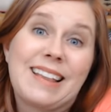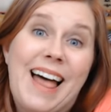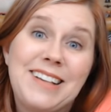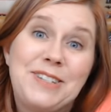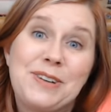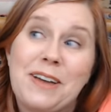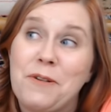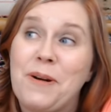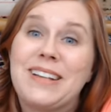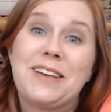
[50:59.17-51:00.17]
the last two
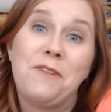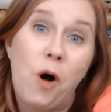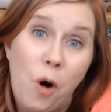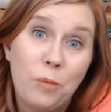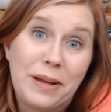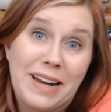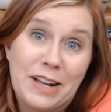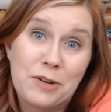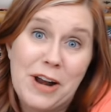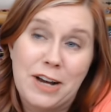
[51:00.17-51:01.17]
giveaways have all been
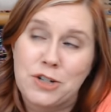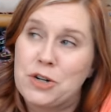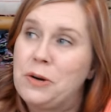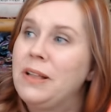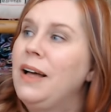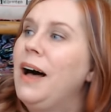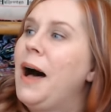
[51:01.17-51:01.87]
international.